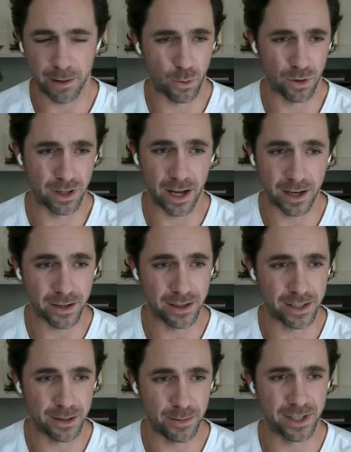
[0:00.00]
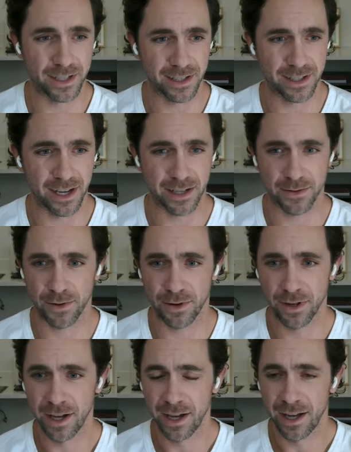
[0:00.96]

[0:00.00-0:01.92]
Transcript: I'm more likely to be successful